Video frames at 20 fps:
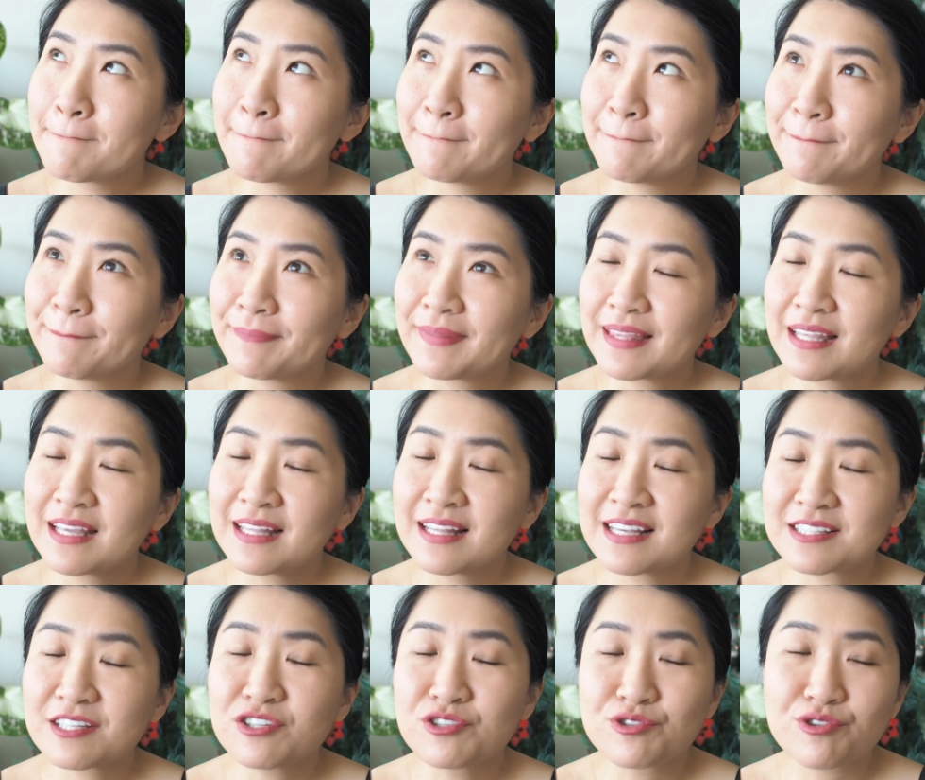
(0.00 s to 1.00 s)
it
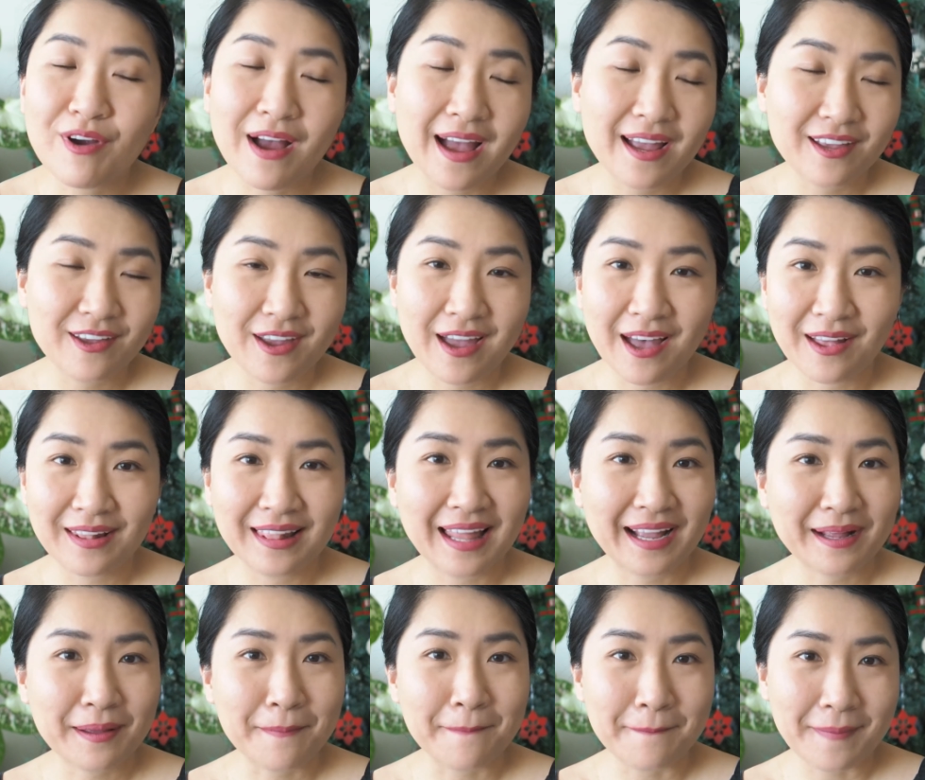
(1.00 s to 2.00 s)
doesn't dry you out
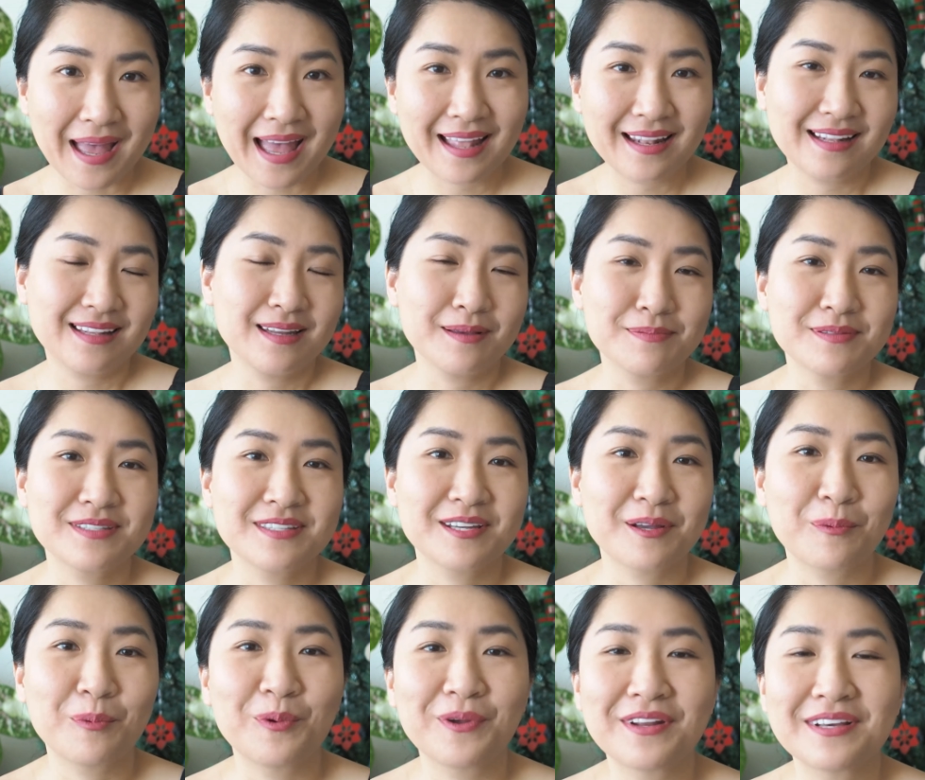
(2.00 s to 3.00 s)
like a matte
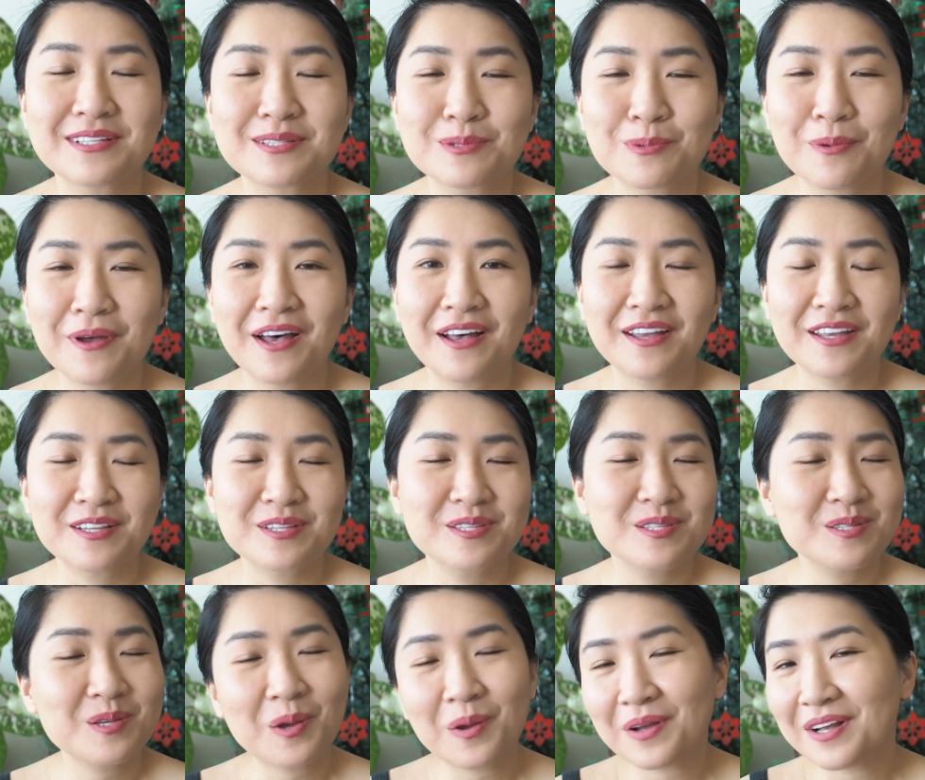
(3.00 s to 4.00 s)
lipstick would as well.
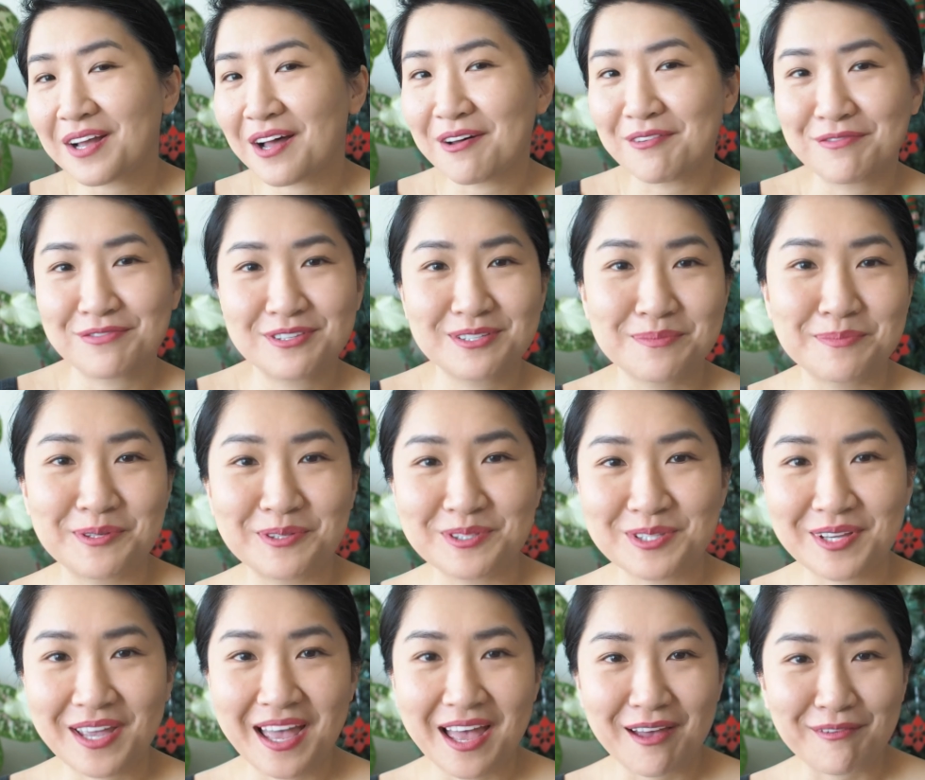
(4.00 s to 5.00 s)
It's so comfortable
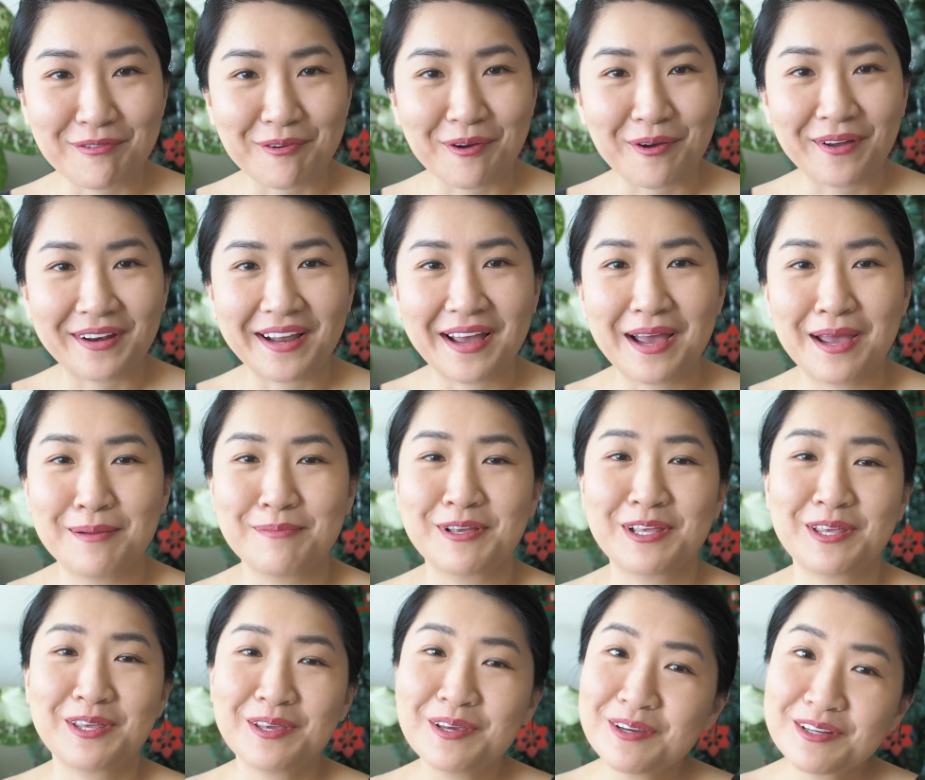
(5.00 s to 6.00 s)
to have on. I am
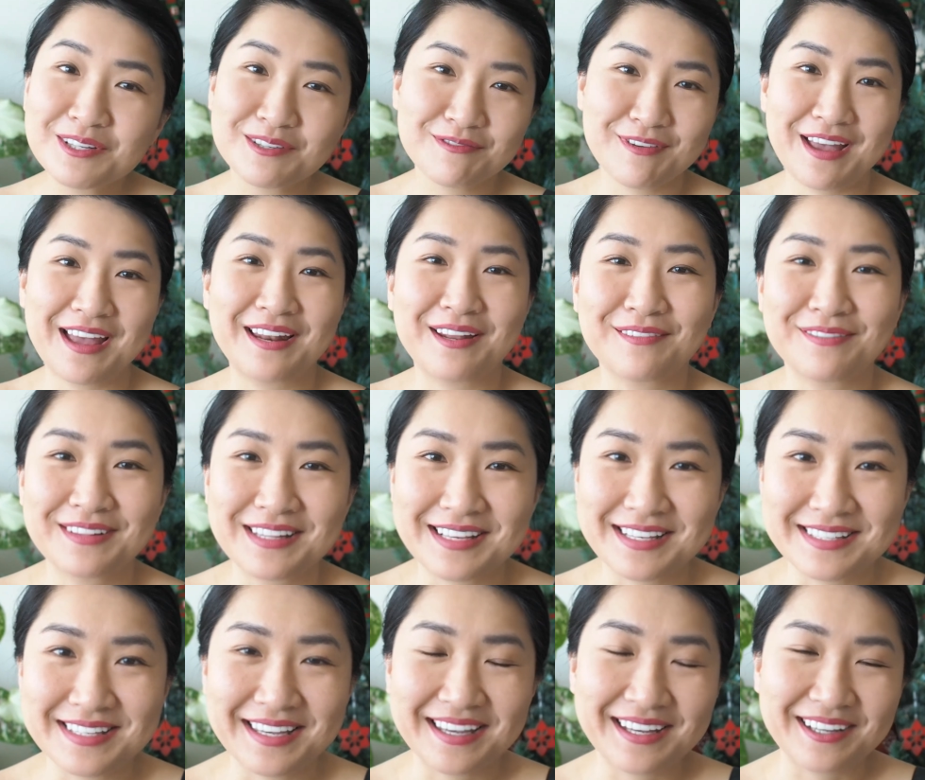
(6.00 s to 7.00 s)
a huge fan of
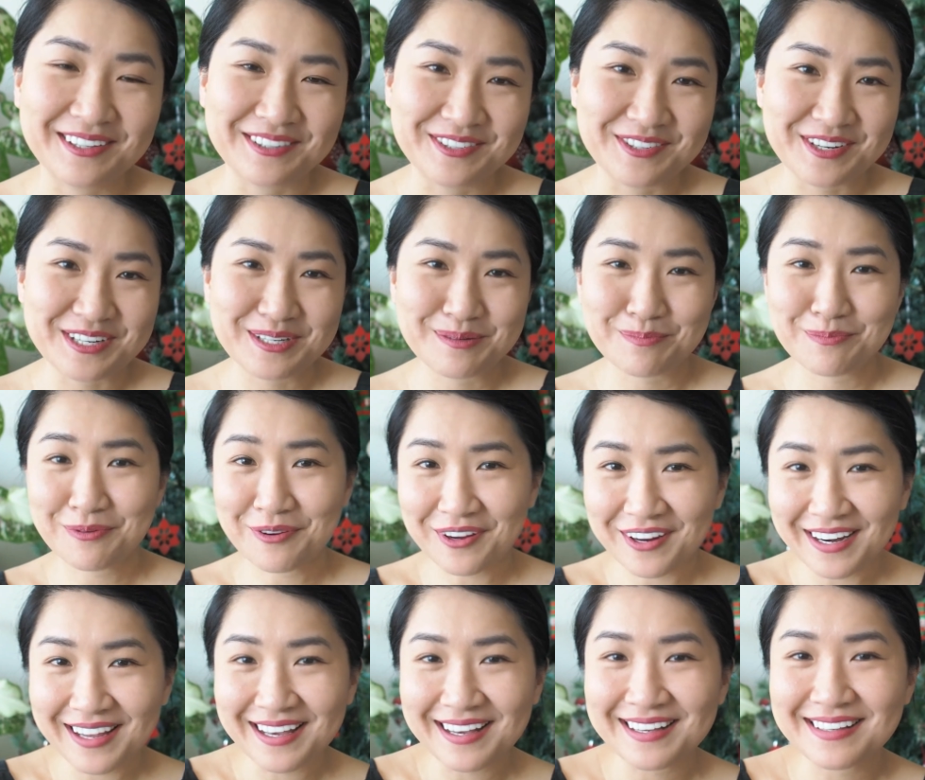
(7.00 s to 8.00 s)
Lisa Eldridge
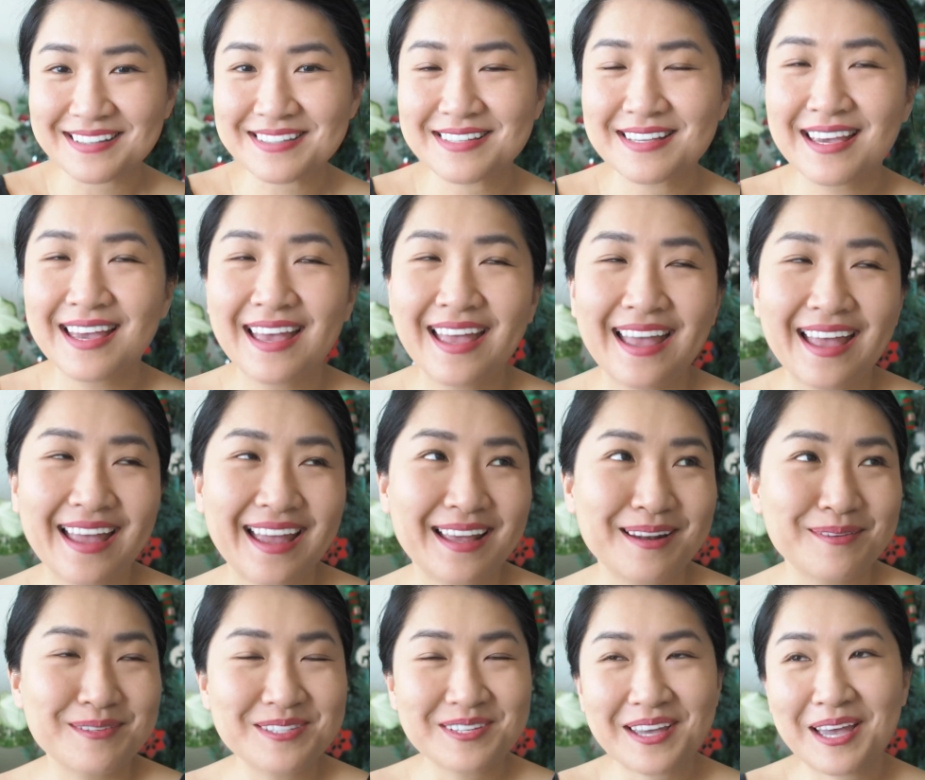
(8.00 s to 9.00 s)
products,
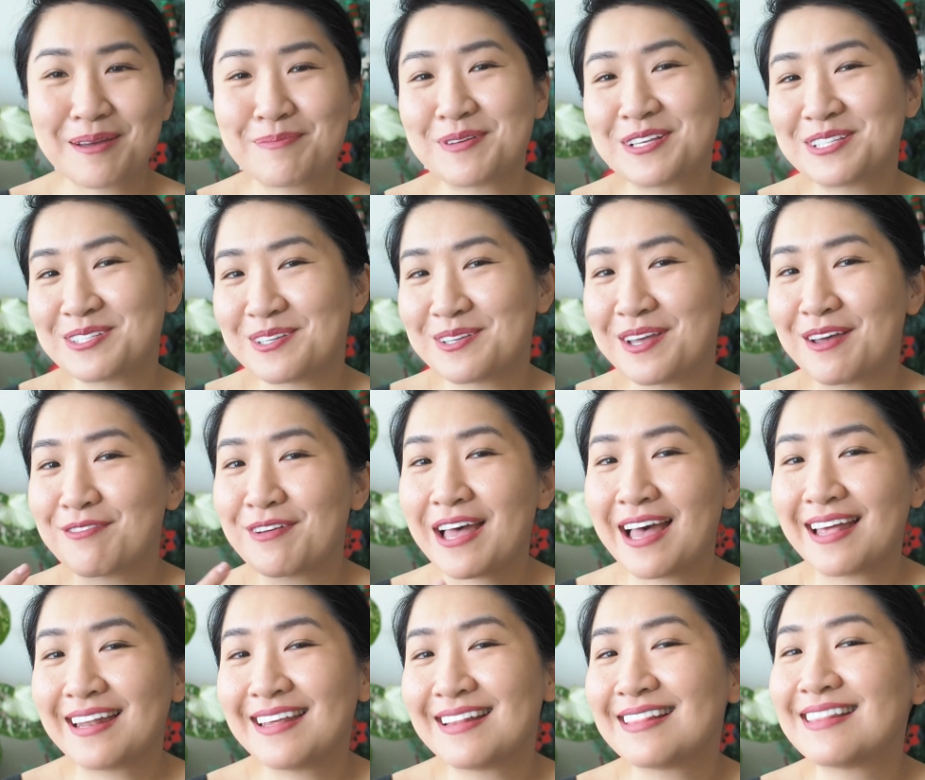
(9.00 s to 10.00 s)
and I'm so happy to have
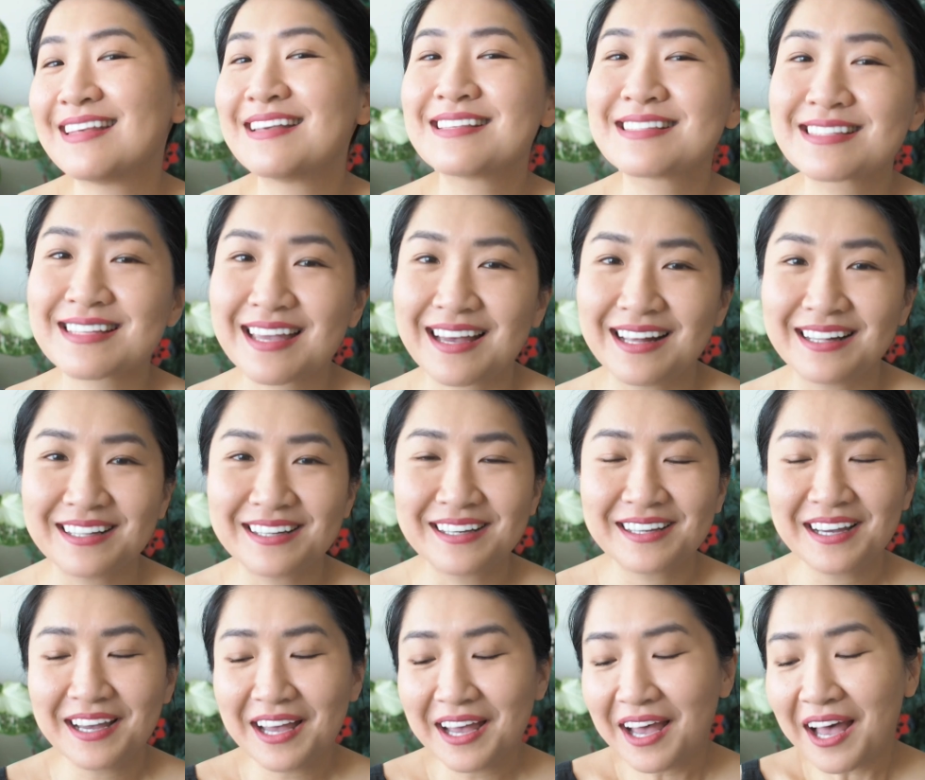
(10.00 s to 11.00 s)
added this
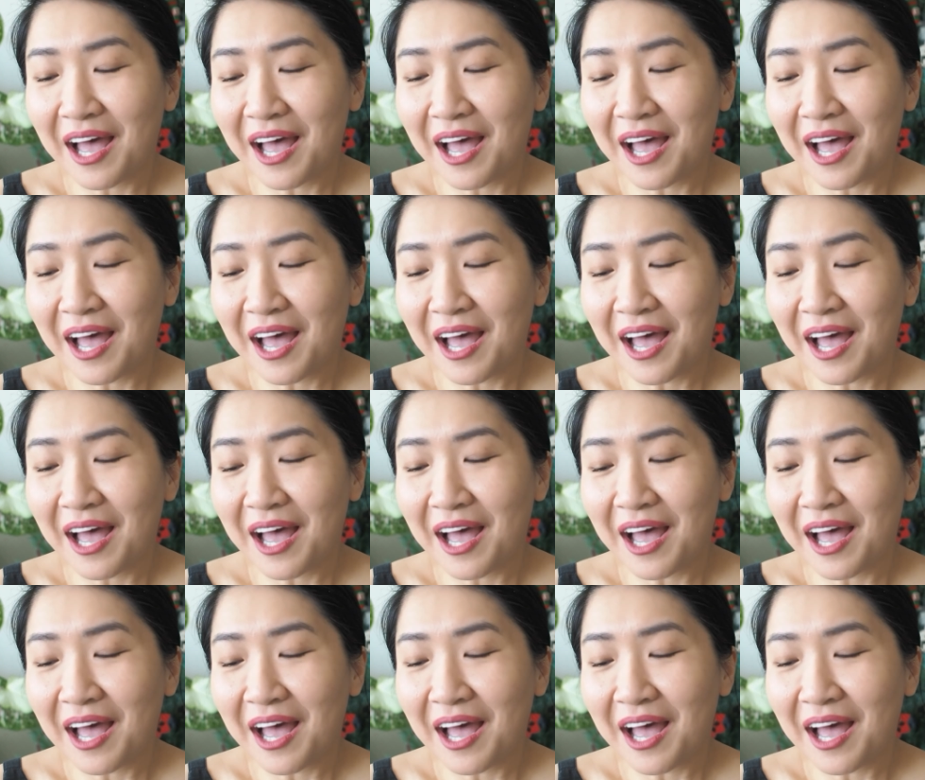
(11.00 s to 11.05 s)
color.